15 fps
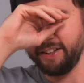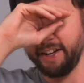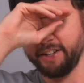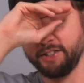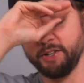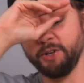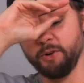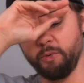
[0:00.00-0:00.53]

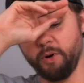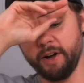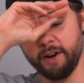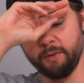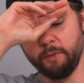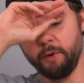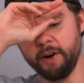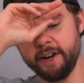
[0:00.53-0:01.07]
Like, dude,
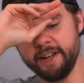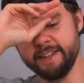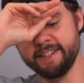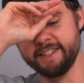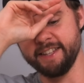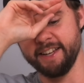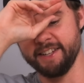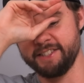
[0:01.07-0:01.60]
what
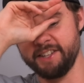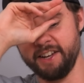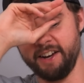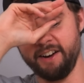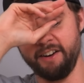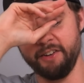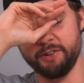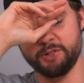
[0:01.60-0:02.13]
is this?
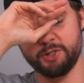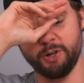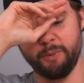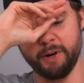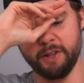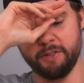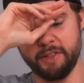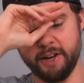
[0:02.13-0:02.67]
Oh, there's so
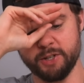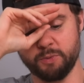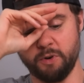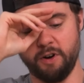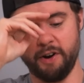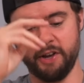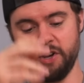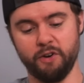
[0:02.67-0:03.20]
many things
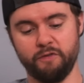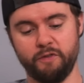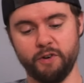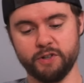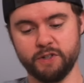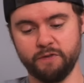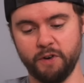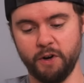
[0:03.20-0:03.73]
wrong here. First of